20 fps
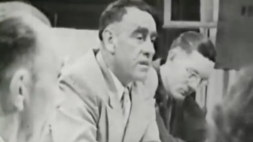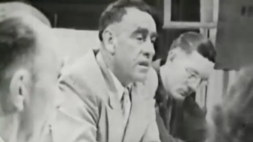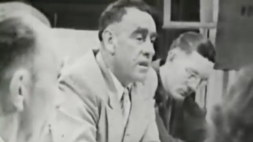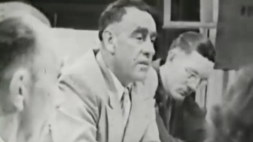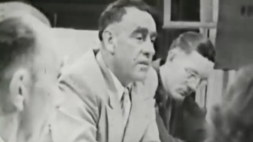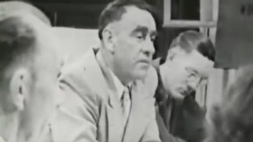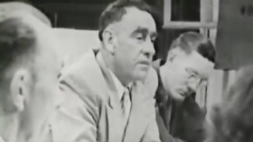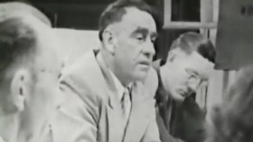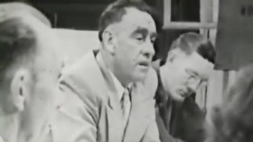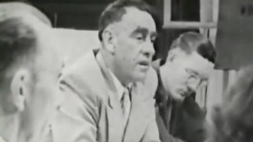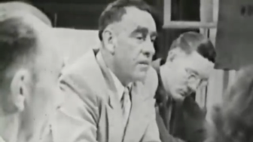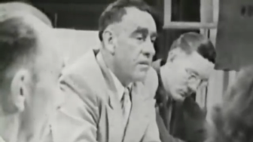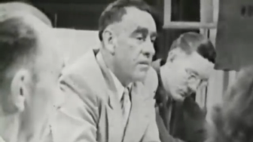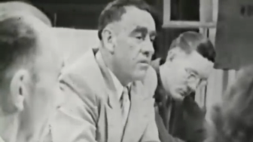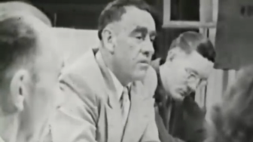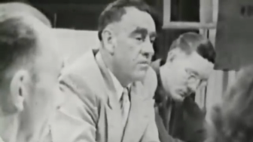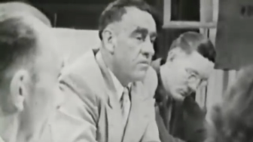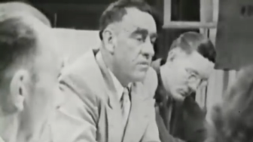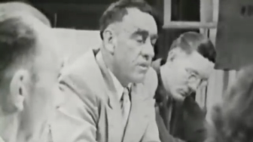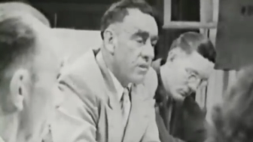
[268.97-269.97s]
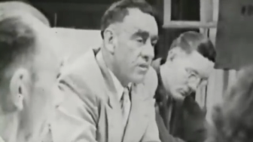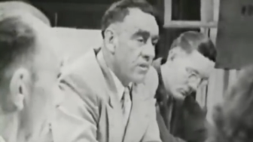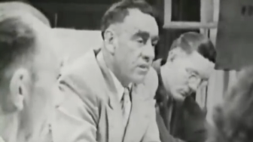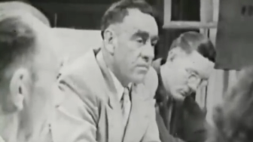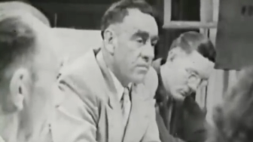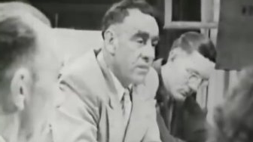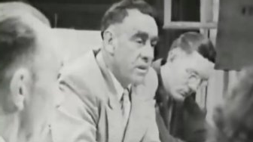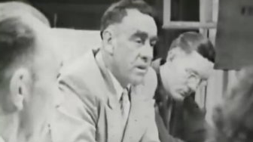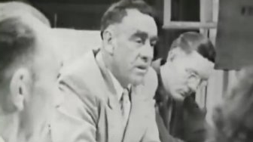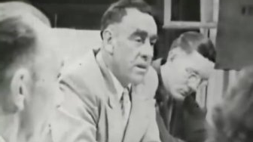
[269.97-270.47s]
they haven't got room for
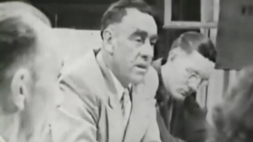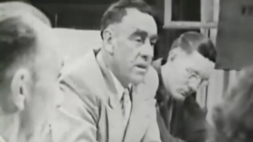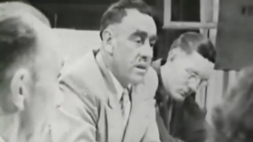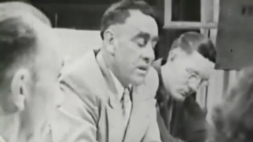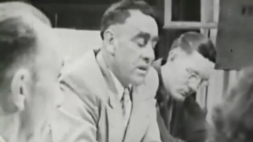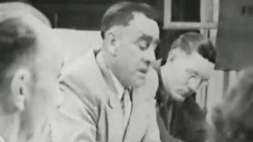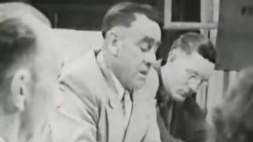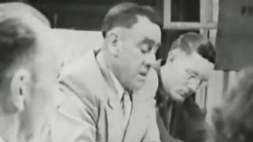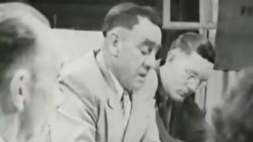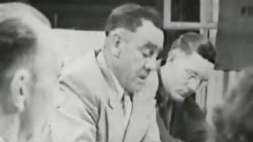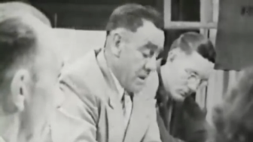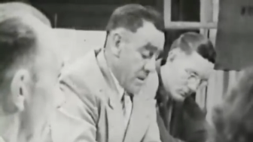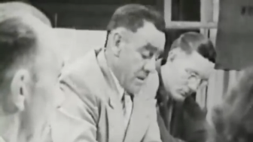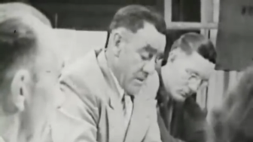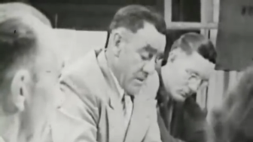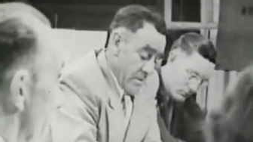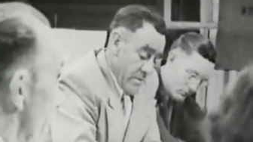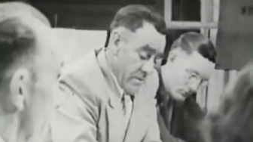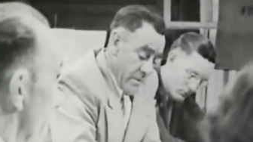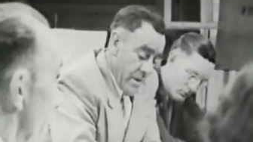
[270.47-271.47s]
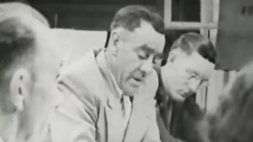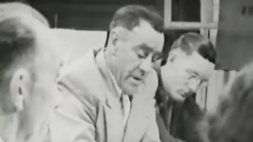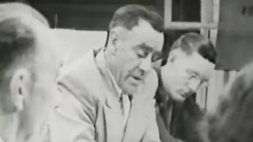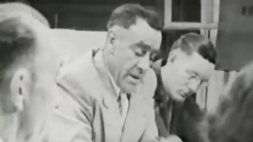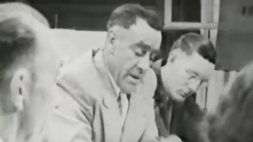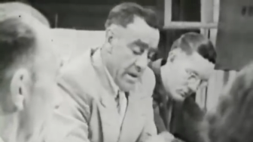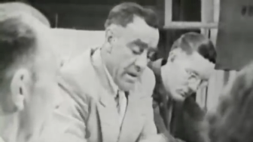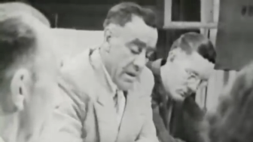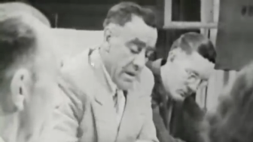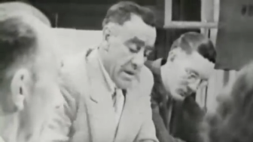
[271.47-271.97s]
them. And the thing
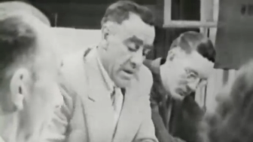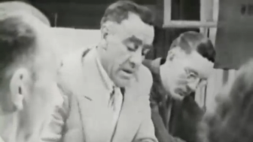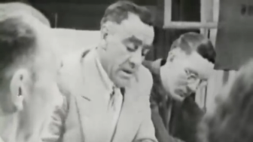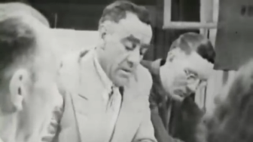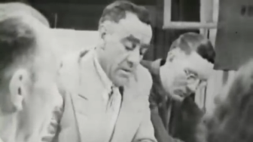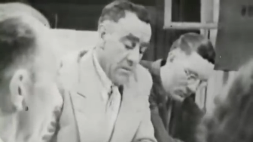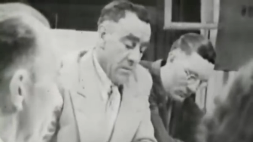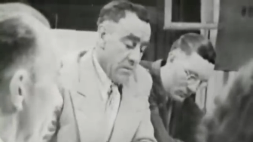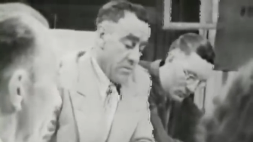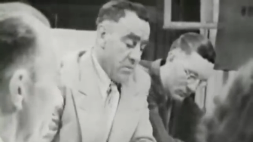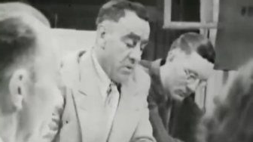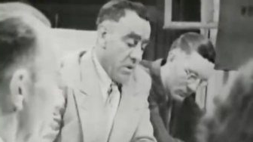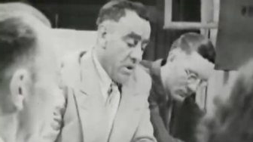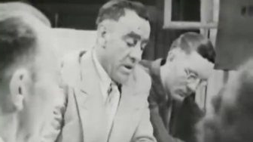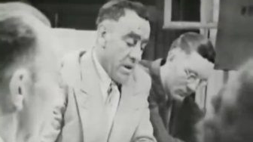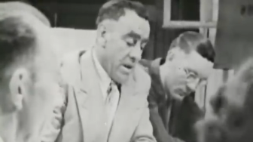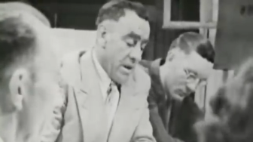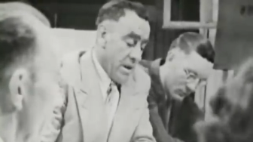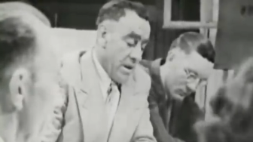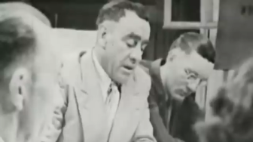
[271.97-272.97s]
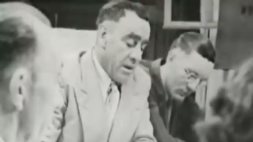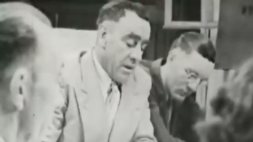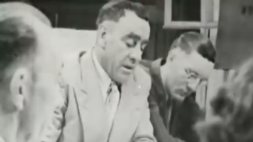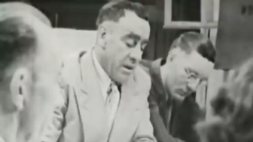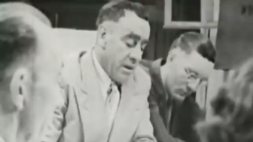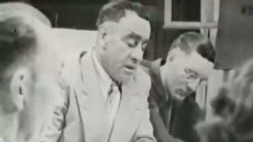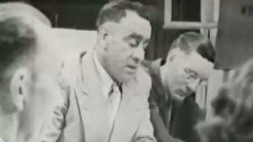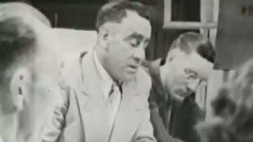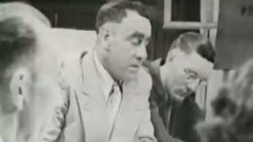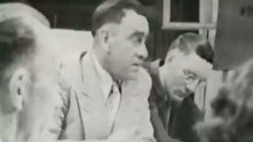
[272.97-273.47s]
I'd like to point out to
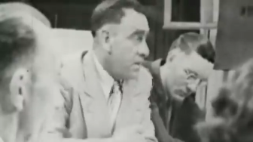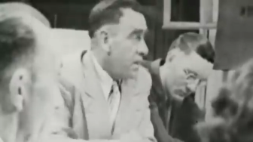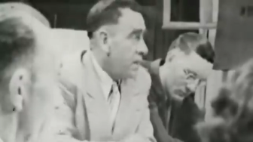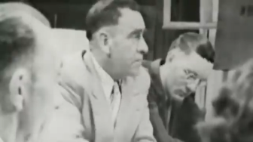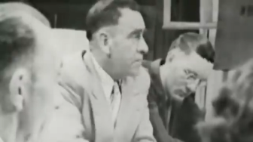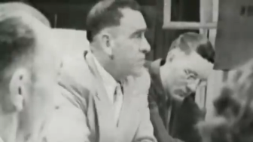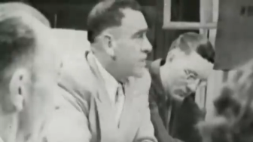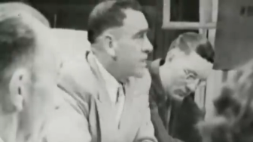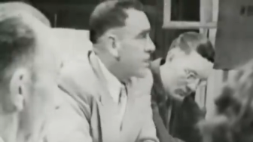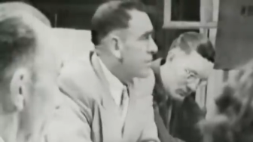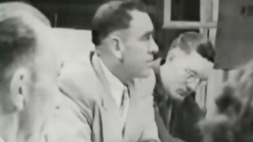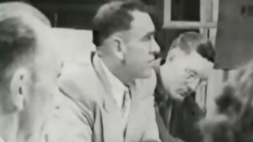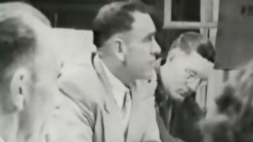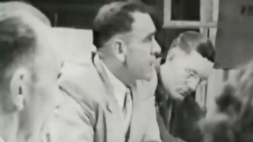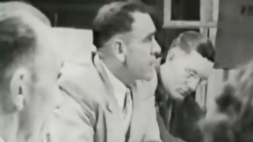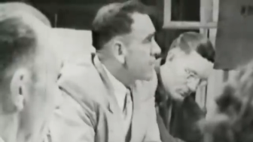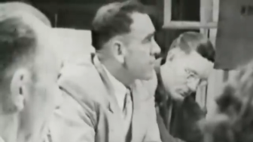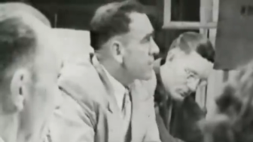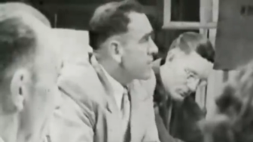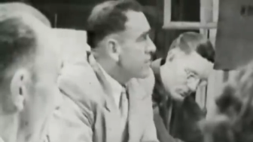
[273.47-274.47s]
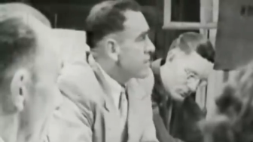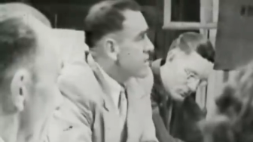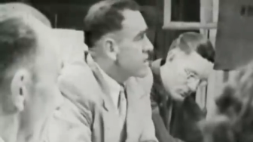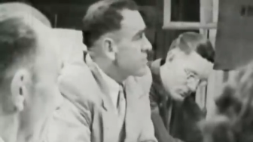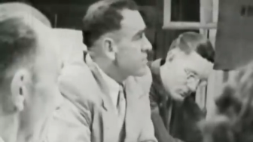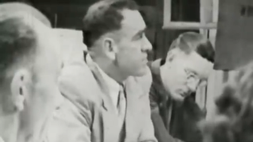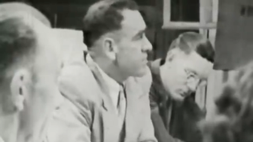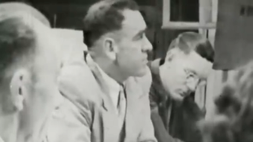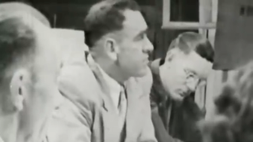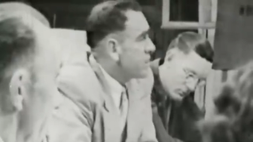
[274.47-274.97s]
this is I'm not in favor of this
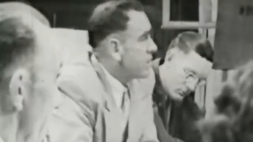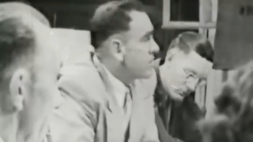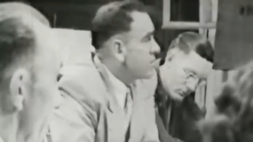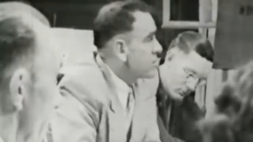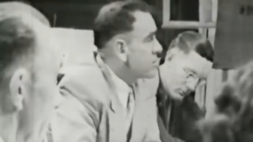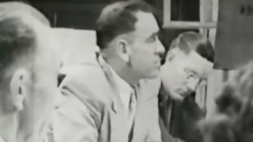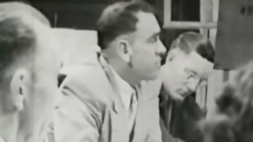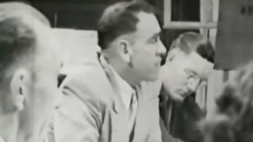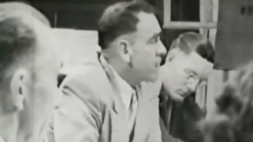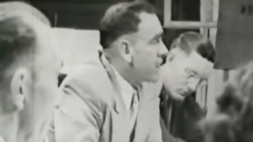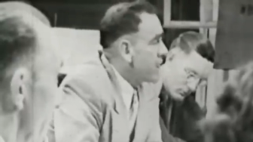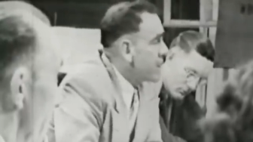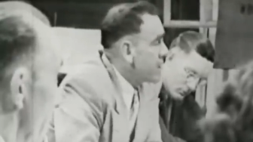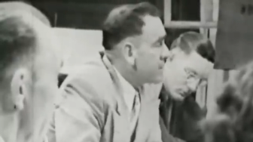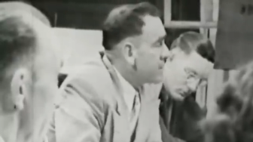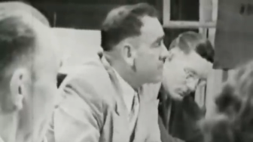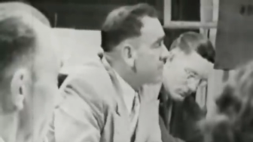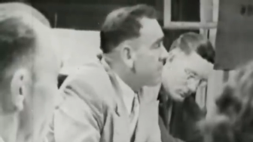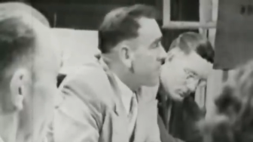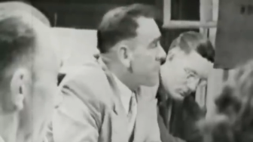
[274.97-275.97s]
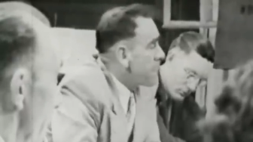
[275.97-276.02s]
proposed plan,